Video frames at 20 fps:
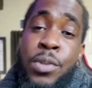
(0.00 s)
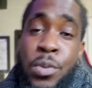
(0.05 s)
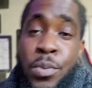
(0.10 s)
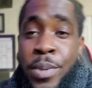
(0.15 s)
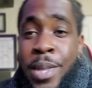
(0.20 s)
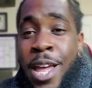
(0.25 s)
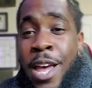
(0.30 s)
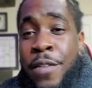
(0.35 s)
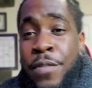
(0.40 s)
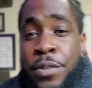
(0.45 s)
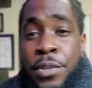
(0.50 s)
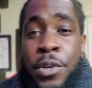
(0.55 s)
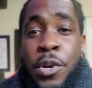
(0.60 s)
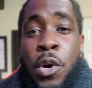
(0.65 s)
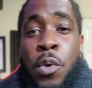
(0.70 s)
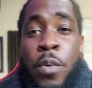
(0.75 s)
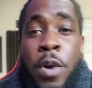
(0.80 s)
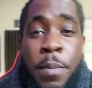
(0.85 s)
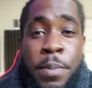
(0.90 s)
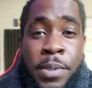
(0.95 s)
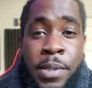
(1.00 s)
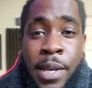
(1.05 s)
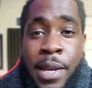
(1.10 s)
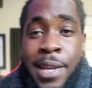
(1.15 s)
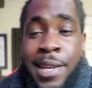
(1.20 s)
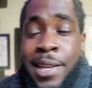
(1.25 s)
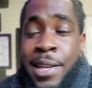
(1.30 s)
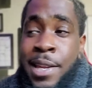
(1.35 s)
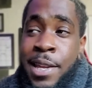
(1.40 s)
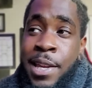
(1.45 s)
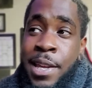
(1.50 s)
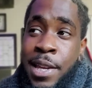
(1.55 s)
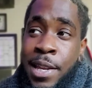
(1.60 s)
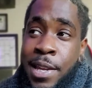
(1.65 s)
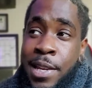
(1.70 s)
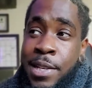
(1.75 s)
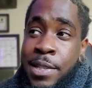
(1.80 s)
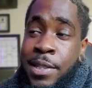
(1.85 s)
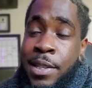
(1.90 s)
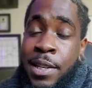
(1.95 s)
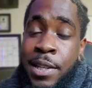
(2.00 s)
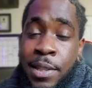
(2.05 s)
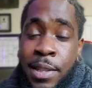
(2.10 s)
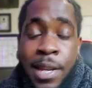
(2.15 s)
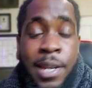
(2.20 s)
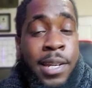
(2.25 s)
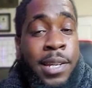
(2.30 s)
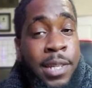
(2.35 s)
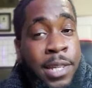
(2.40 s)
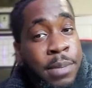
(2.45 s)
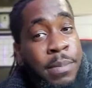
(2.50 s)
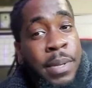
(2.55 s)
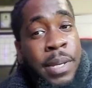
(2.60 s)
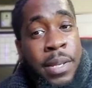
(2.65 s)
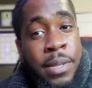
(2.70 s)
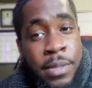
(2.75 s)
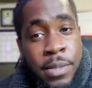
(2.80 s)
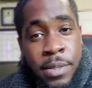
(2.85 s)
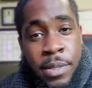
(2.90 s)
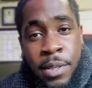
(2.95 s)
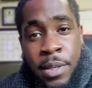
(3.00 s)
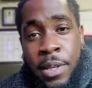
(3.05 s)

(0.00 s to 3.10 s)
with having your own website is collect emails,